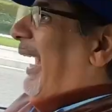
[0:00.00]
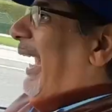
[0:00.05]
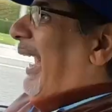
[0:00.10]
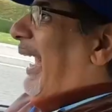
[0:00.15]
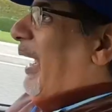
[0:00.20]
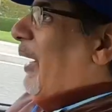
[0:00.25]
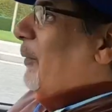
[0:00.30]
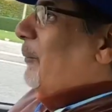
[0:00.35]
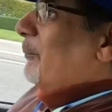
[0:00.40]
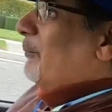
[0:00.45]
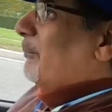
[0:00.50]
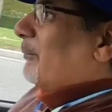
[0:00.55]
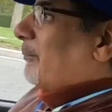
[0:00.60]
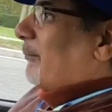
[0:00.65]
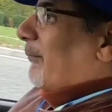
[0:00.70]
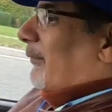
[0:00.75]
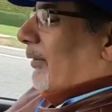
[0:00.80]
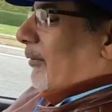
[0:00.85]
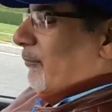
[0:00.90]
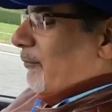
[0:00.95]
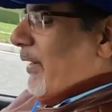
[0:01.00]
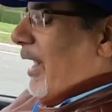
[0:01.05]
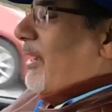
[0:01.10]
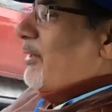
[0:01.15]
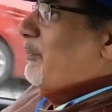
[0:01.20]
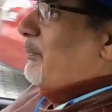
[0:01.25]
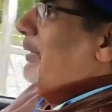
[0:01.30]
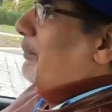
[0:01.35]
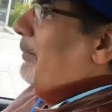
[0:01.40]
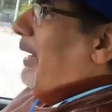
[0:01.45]

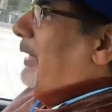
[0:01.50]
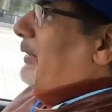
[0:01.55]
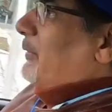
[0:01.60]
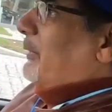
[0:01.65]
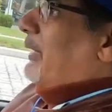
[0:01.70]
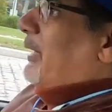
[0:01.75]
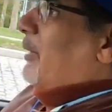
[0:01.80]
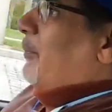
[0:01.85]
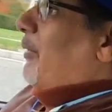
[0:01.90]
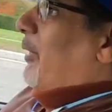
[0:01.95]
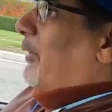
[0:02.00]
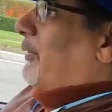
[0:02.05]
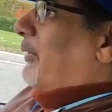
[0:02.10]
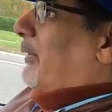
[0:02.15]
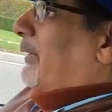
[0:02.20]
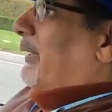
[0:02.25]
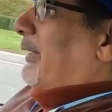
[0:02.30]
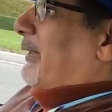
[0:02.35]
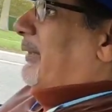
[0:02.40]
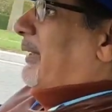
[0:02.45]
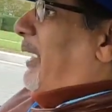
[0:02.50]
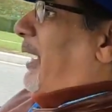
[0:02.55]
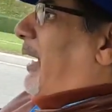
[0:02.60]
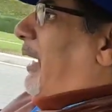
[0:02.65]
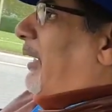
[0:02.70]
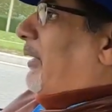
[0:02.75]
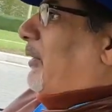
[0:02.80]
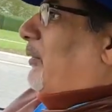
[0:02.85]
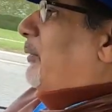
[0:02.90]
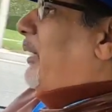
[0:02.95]
5-speed manual gearbox on this
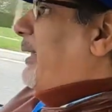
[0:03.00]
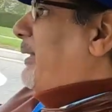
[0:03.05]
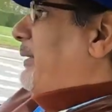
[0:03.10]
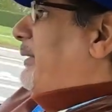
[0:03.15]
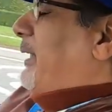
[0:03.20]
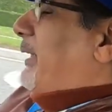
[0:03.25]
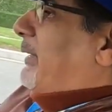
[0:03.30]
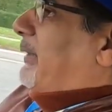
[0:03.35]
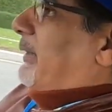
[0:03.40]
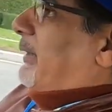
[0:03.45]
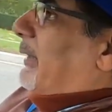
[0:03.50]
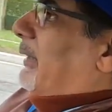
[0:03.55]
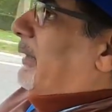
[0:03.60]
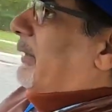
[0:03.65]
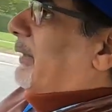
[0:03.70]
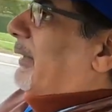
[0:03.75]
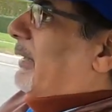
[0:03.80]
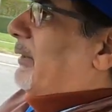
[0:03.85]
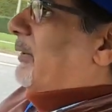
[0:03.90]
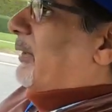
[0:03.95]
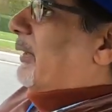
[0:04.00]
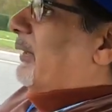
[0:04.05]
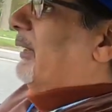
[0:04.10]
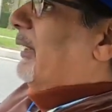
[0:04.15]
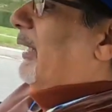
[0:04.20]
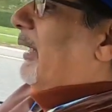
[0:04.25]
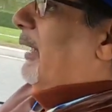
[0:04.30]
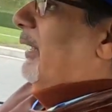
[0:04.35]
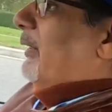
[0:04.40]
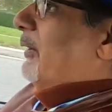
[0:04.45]
car, straight 6-cylinder
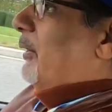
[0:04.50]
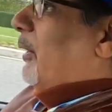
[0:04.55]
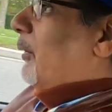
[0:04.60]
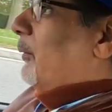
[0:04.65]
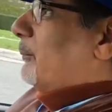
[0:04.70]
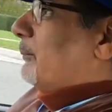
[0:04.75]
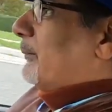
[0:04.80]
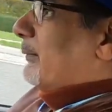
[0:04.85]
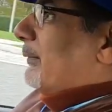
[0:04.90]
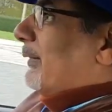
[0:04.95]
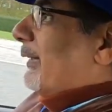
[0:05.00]
engine. So